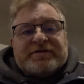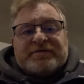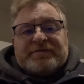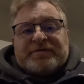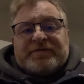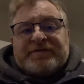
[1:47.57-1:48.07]

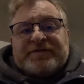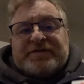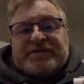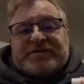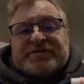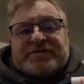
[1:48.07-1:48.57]
one of
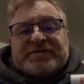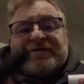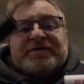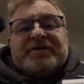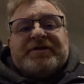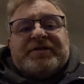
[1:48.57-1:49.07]
these
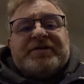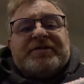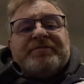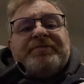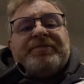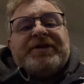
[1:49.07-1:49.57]

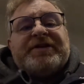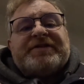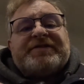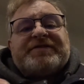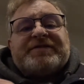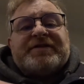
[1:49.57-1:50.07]

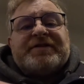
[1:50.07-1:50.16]
lids.